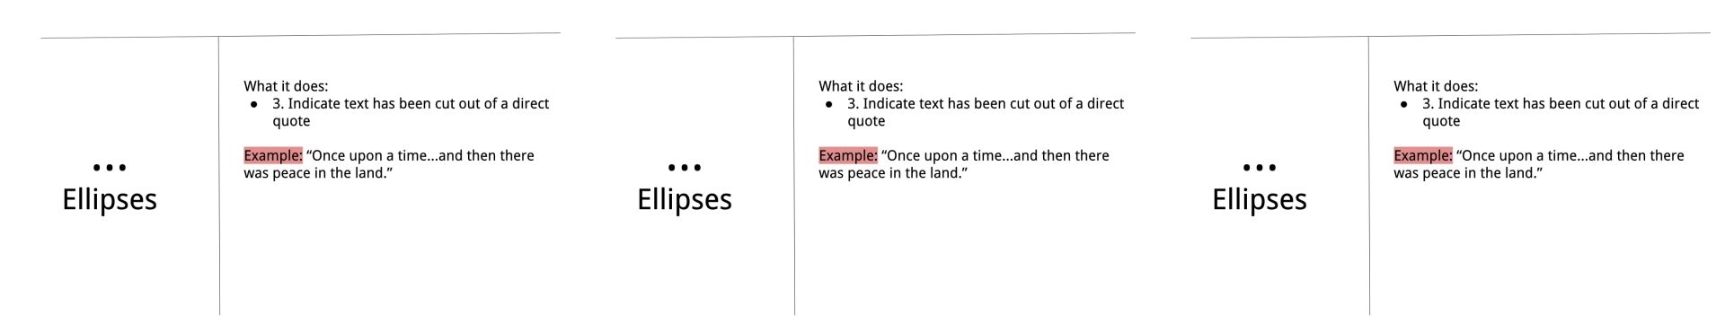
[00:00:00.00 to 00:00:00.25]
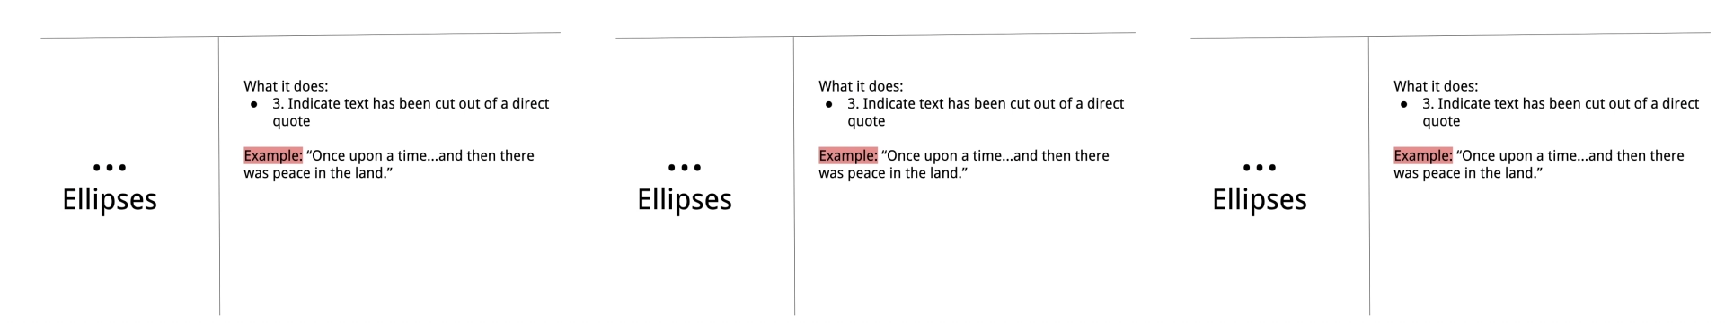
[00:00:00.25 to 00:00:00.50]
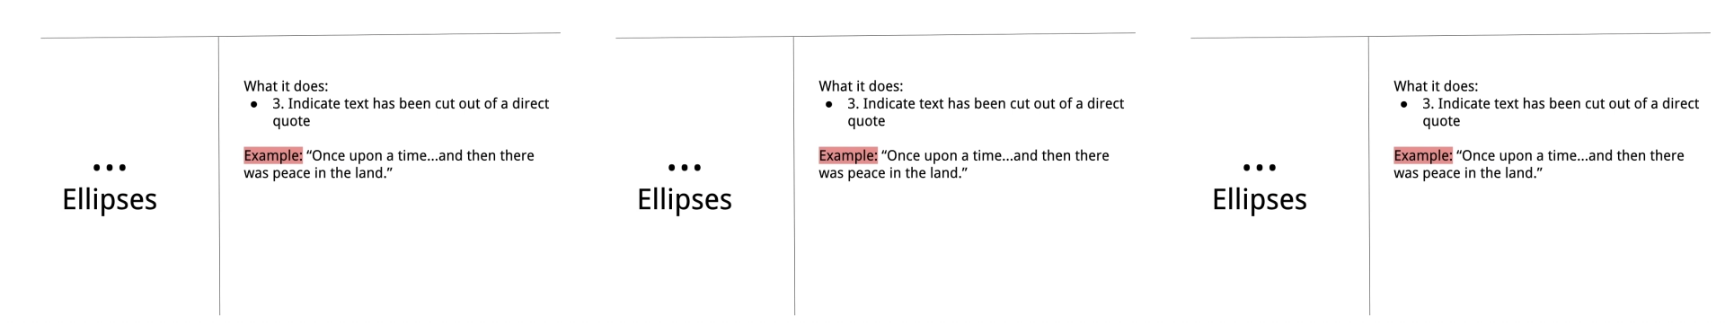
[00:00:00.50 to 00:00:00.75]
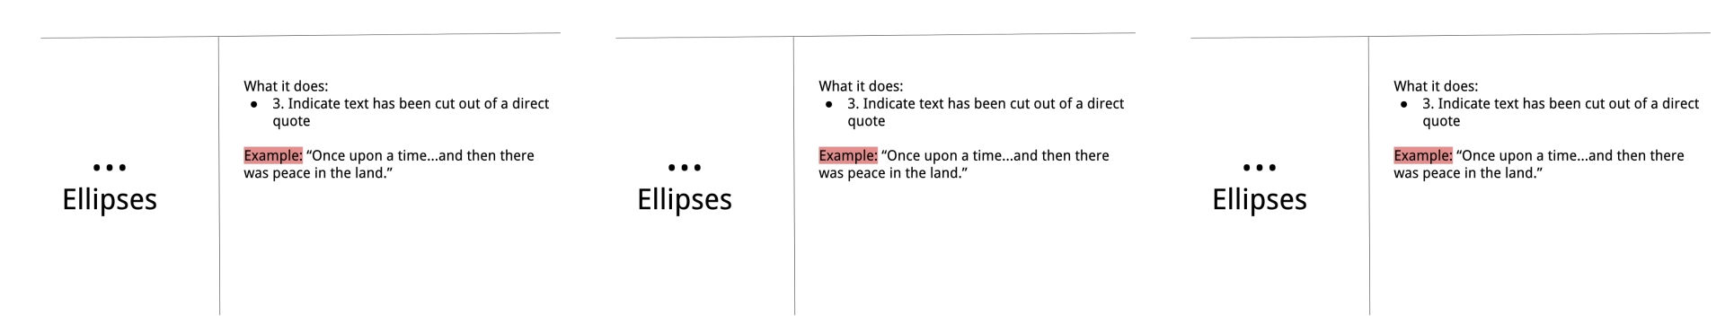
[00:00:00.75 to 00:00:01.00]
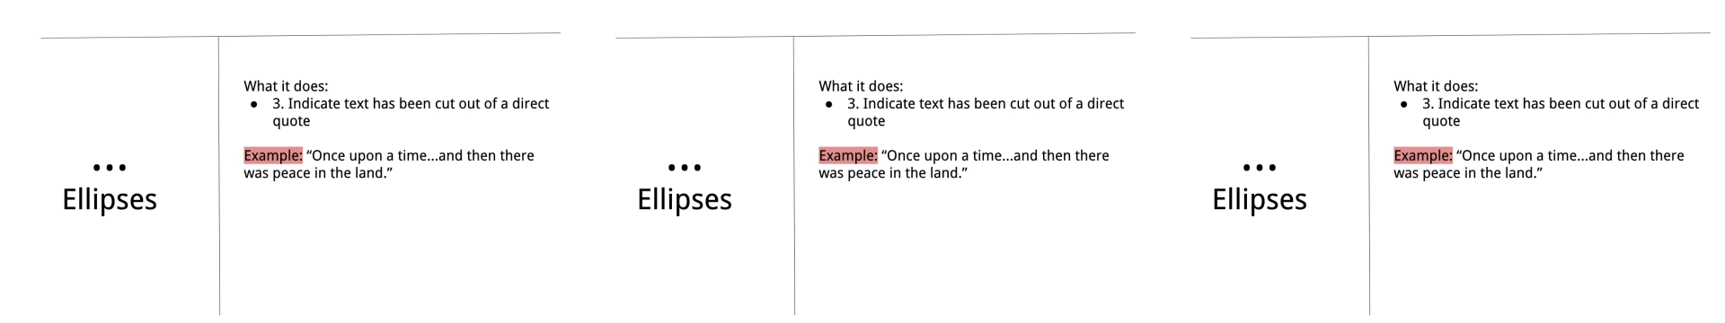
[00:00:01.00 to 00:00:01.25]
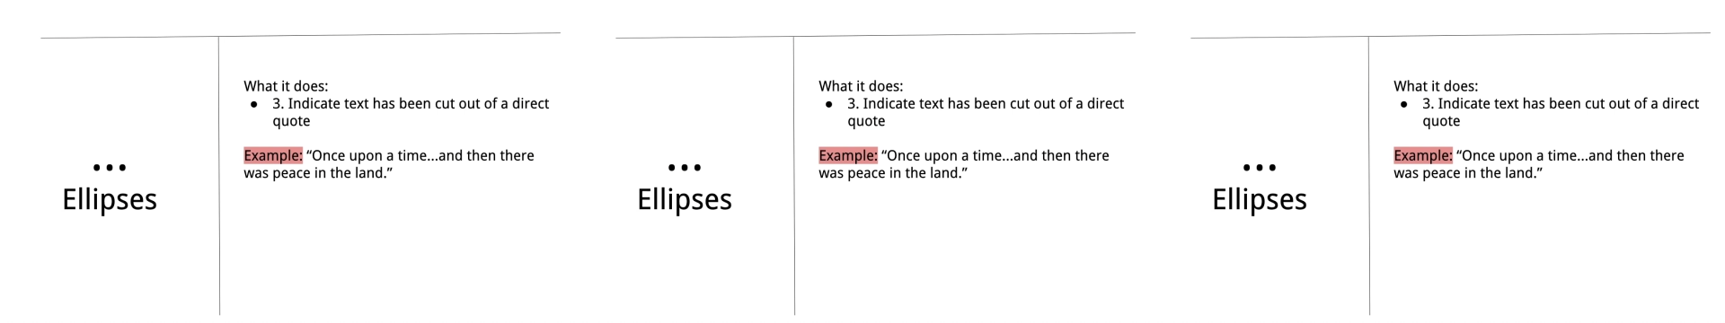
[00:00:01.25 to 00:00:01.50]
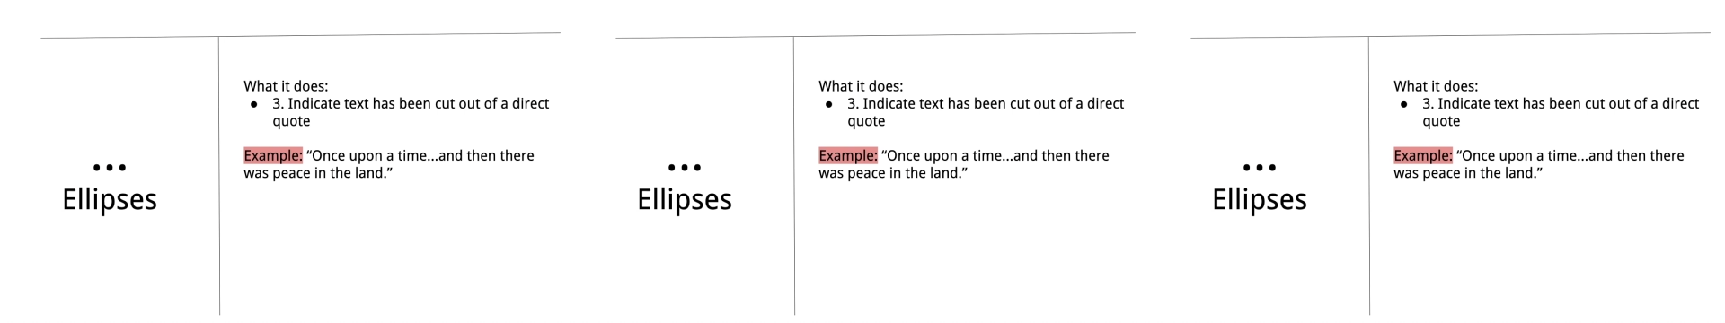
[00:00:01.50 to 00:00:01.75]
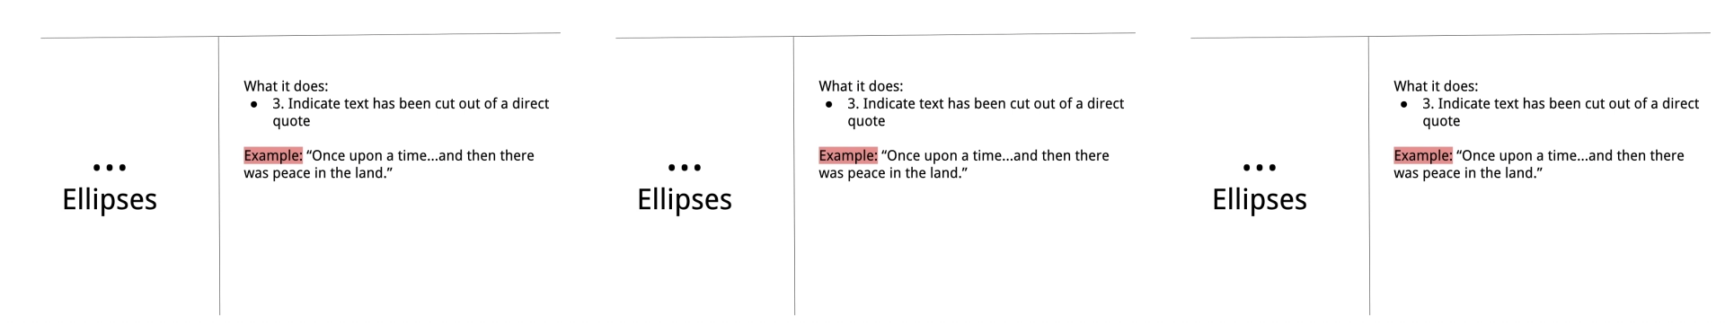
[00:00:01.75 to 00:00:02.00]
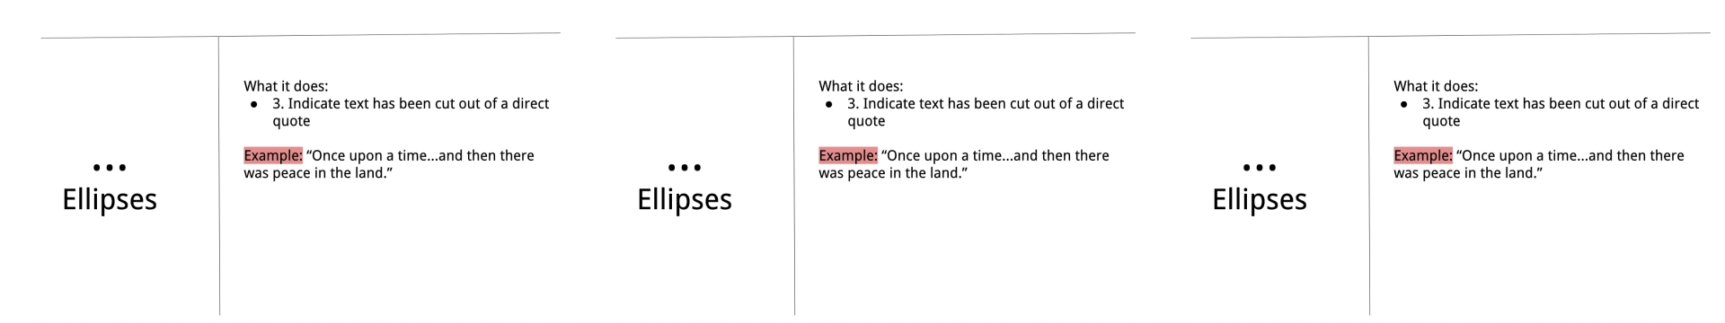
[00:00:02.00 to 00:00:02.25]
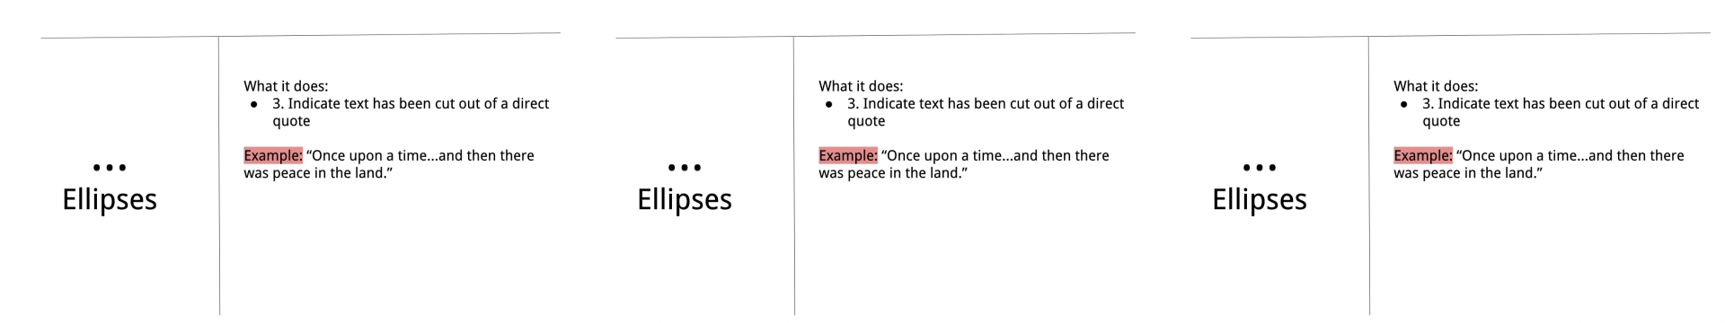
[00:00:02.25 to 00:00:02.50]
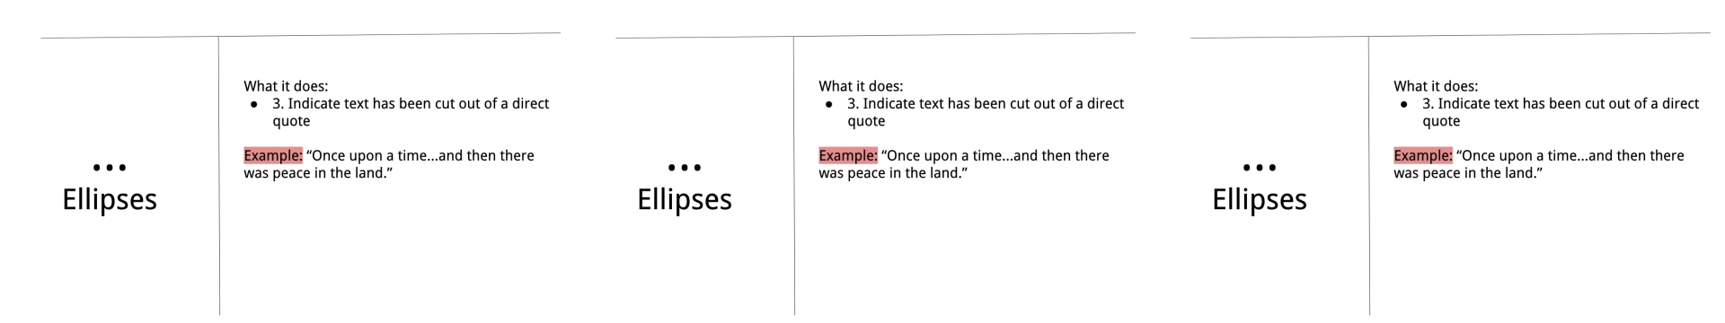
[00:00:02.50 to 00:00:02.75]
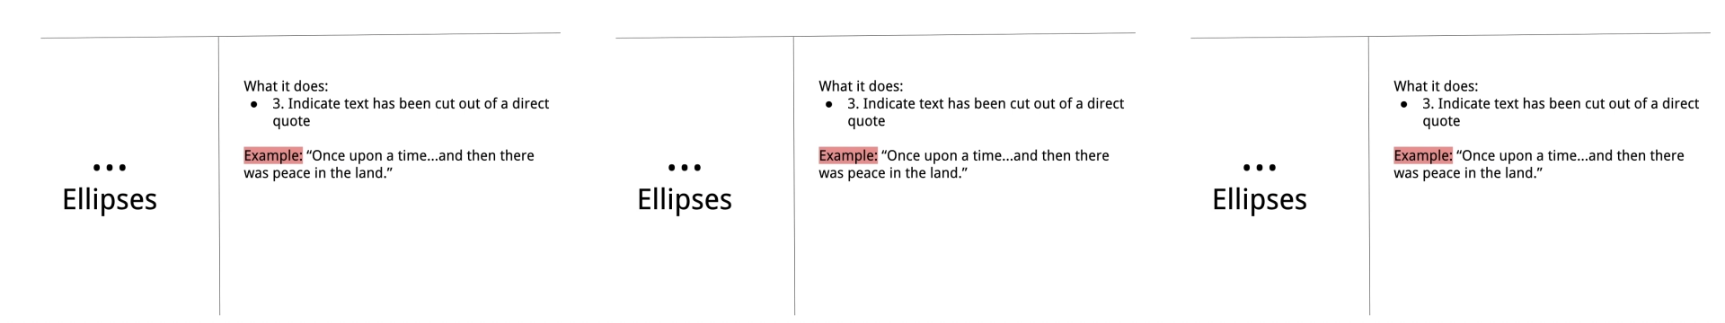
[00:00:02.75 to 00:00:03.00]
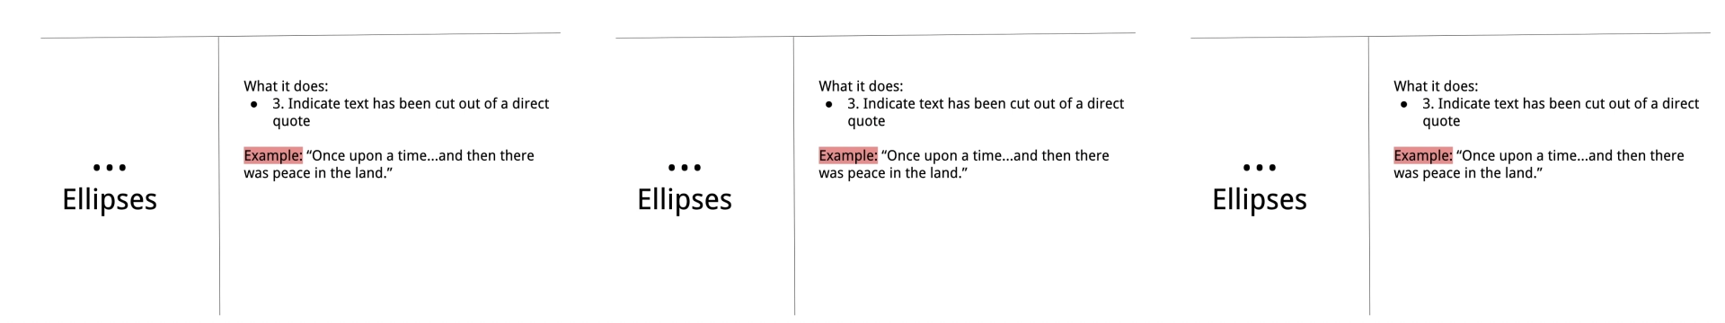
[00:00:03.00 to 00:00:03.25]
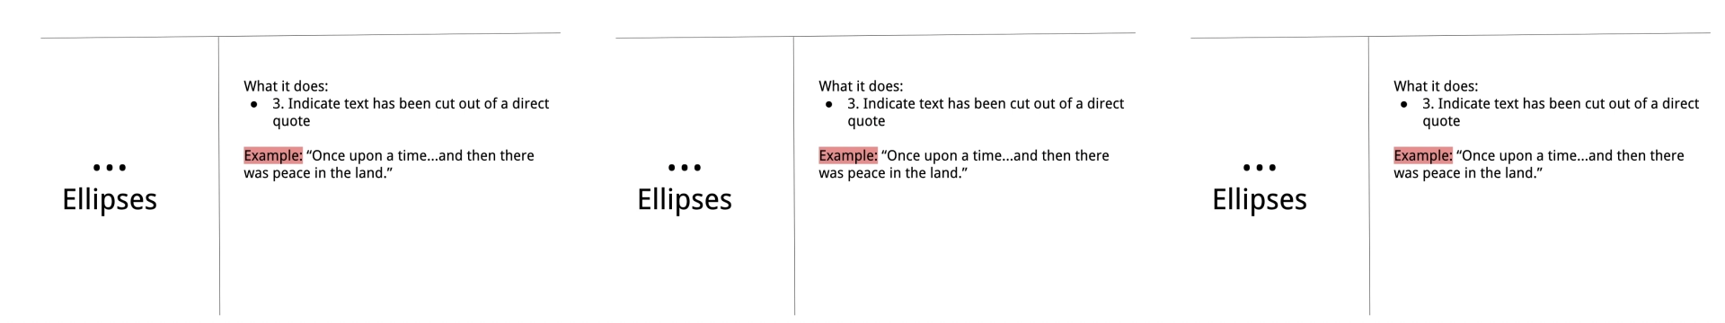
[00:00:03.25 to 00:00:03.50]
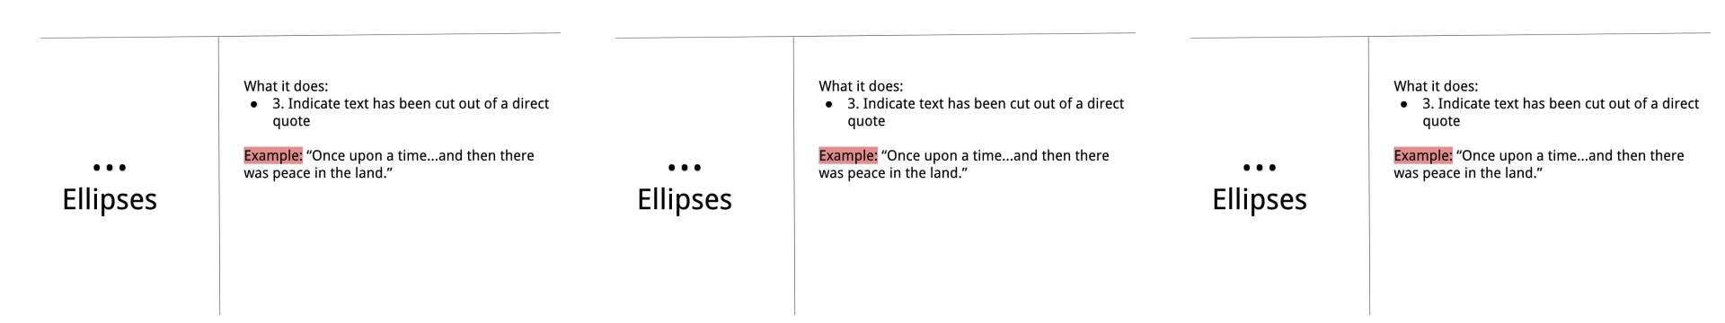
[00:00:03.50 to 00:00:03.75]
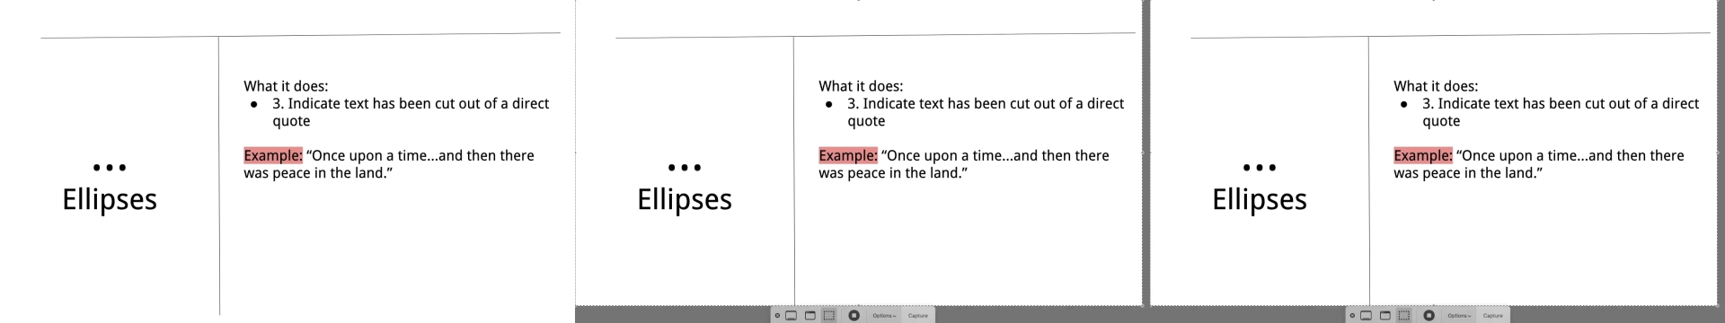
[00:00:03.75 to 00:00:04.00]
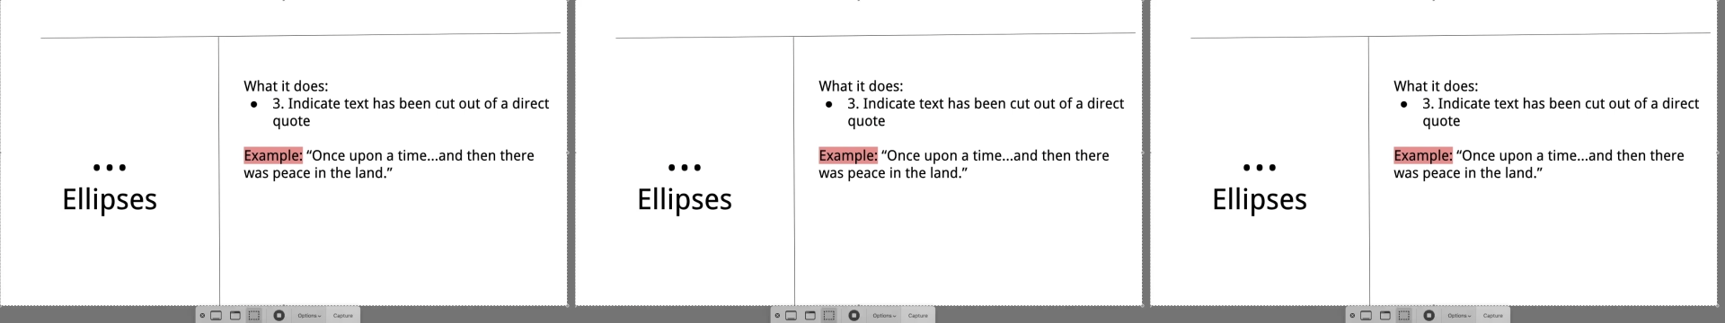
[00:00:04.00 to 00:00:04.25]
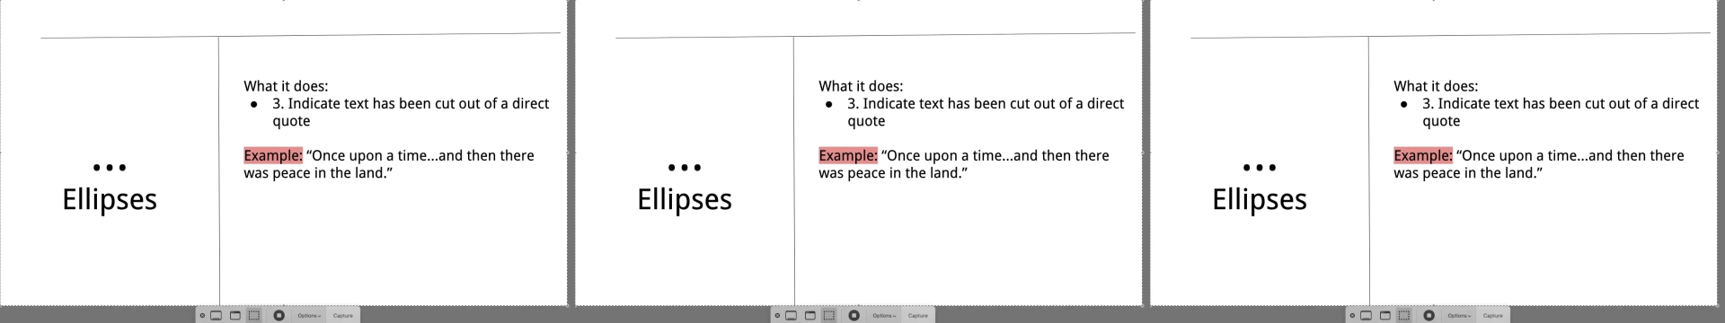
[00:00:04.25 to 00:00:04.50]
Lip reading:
Nobody's mouth can be seen.